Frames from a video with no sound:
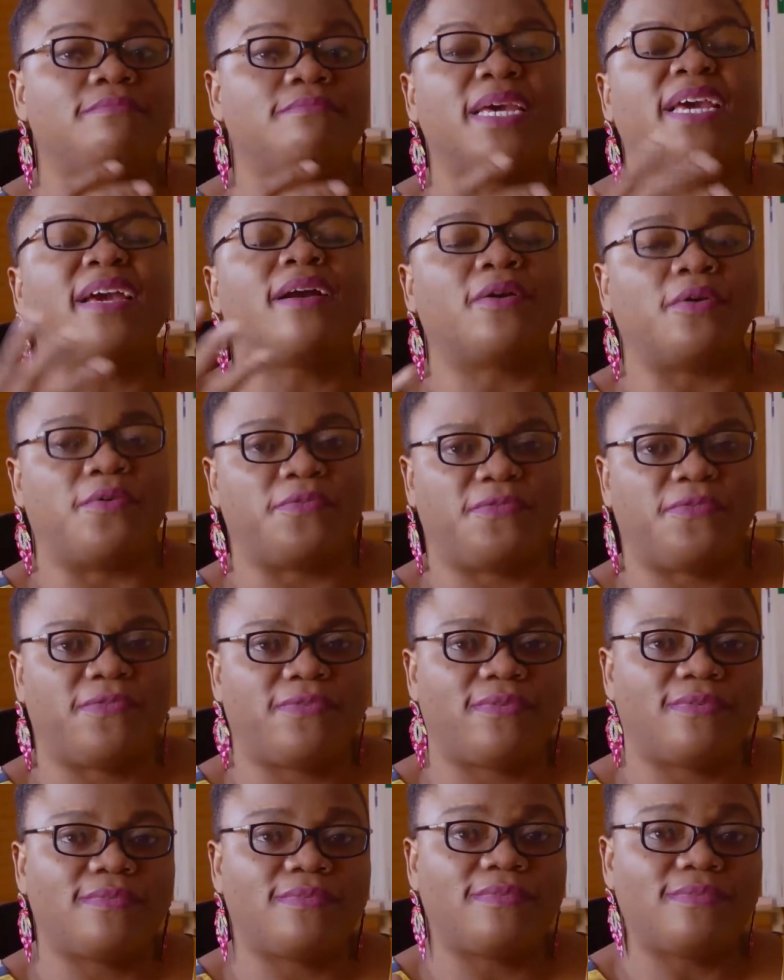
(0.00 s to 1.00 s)
mere cough,
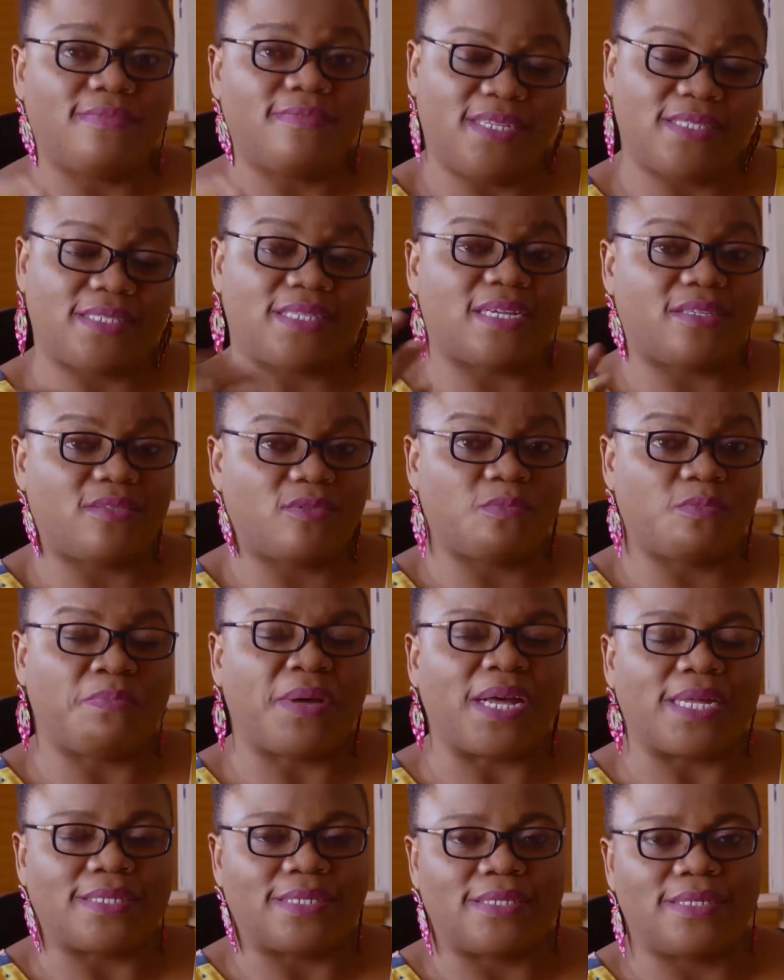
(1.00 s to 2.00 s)
they start to
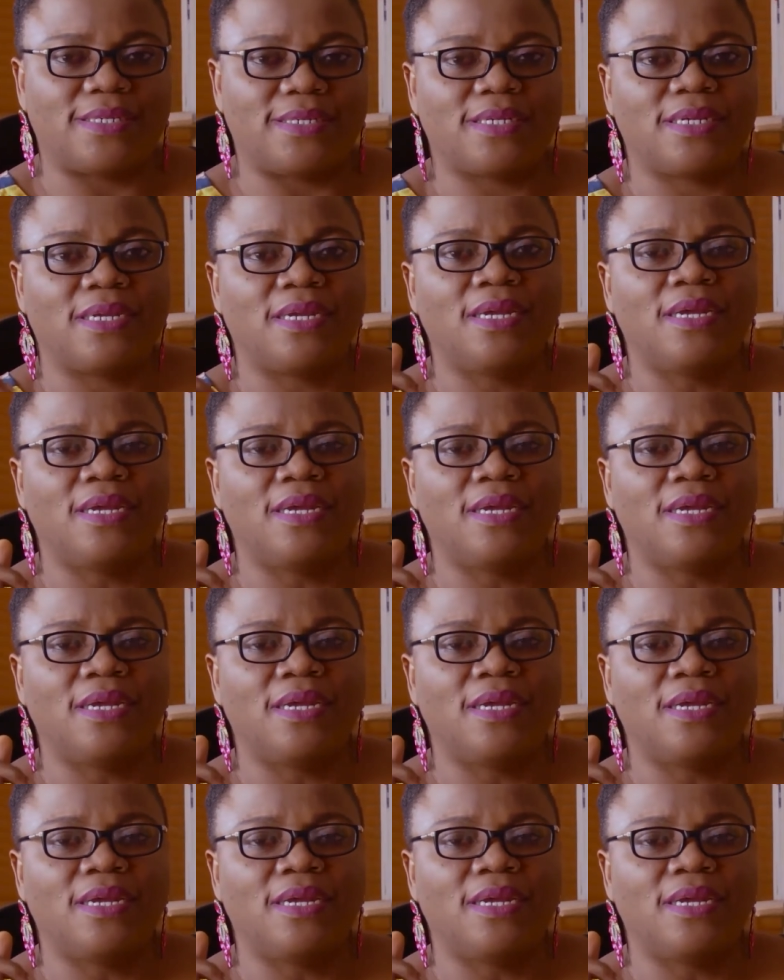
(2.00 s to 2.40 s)
panic.